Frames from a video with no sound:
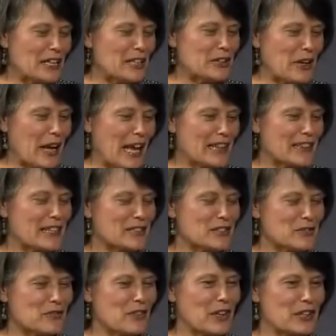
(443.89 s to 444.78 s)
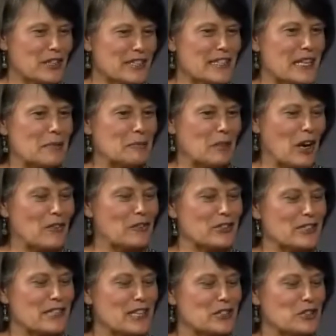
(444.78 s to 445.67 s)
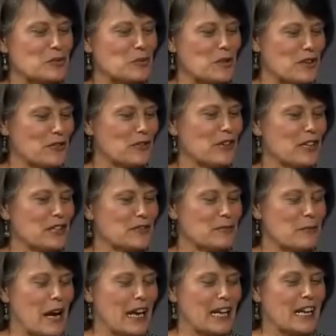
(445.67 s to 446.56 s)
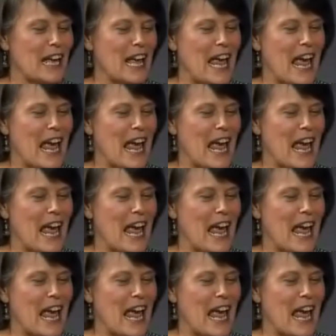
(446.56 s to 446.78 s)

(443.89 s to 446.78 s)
I had this very same conversation with a friend of mine,